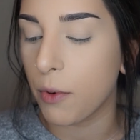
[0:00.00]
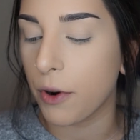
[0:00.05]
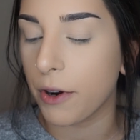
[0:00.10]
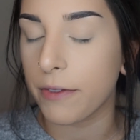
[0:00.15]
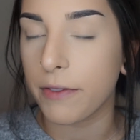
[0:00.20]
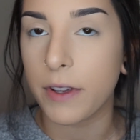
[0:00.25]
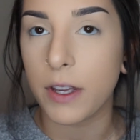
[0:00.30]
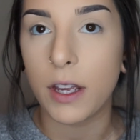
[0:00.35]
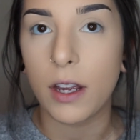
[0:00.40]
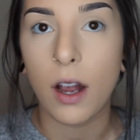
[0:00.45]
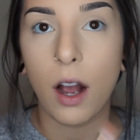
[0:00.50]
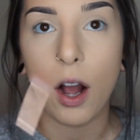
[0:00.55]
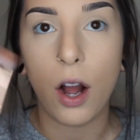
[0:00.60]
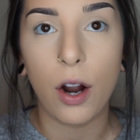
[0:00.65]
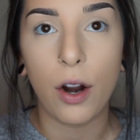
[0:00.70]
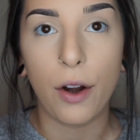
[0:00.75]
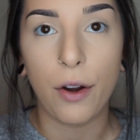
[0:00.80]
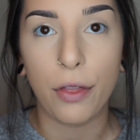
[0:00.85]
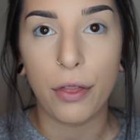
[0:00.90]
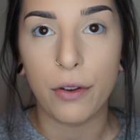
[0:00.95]
Morphe
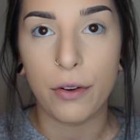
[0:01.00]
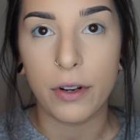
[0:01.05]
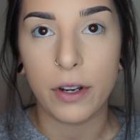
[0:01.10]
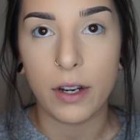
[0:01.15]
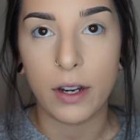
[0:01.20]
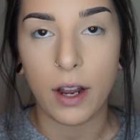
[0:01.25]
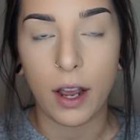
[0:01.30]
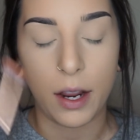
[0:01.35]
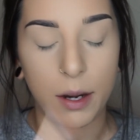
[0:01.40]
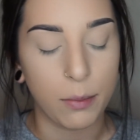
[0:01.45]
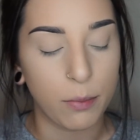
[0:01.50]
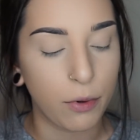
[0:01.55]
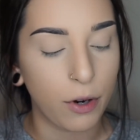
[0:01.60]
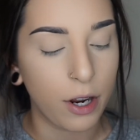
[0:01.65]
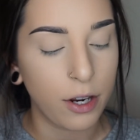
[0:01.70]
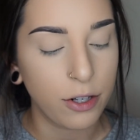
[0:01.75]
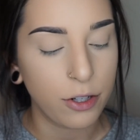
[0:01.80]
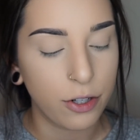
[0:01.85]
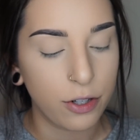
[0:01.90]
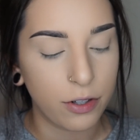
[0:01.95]
R39
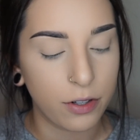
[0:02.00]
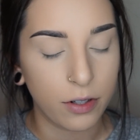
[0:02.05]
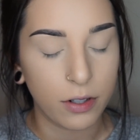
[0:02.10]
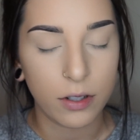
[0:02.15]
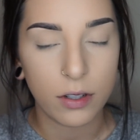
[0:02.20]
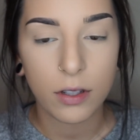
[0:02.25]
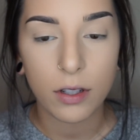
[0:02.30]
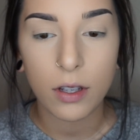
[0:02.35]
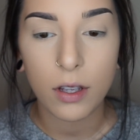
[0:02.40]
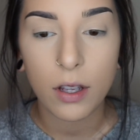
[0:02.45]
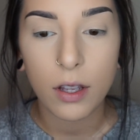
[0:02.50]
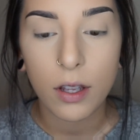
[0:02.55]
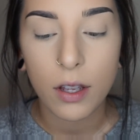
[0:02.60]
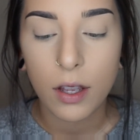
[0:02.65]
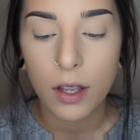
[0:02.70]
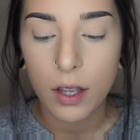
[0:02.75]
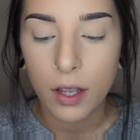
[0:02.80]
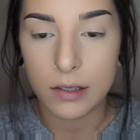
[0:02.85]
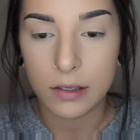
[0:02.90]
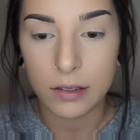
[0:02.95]
brush.
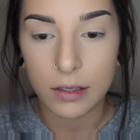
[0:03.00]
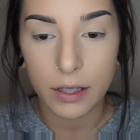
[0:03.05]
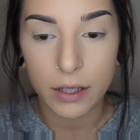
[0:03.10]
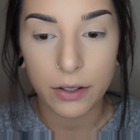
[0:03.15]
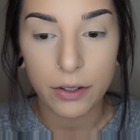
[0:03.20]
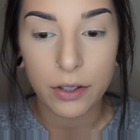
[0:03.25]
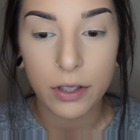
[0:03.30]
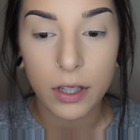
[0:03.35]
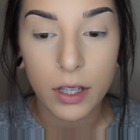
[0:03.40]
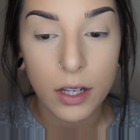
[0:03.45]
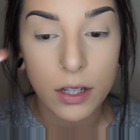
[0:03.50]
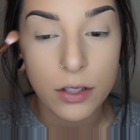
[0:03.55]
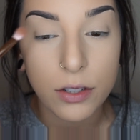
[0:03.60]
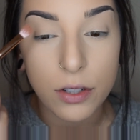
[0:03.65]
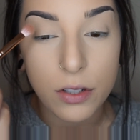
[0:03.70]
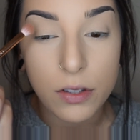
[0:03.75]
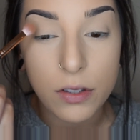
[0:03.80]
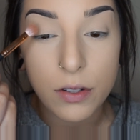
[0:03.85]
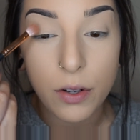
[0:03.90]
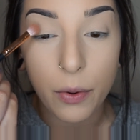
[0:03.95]
It's literally
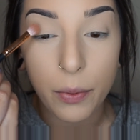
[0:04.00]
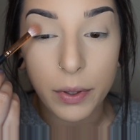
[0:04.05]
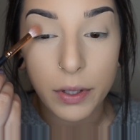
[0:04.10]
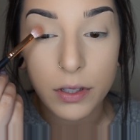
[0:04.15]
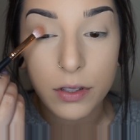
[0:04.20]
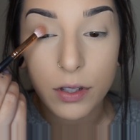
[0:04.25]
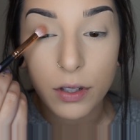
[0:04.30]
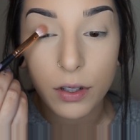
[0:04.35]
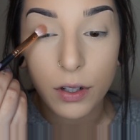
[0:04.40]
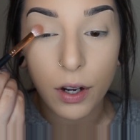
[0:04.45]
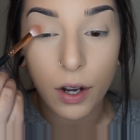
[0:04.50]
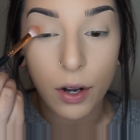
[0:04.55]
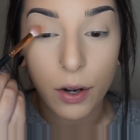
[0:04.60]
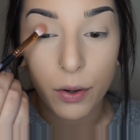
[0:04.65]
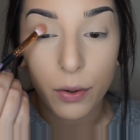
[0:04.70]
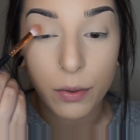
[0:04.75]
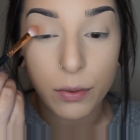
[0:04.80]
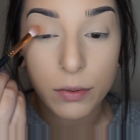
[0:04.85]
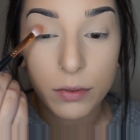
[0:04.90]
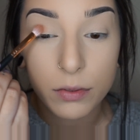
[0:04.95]
just going to
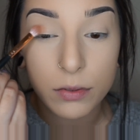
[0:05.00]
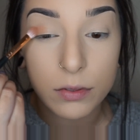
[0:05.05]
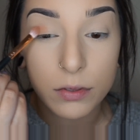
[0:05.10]
go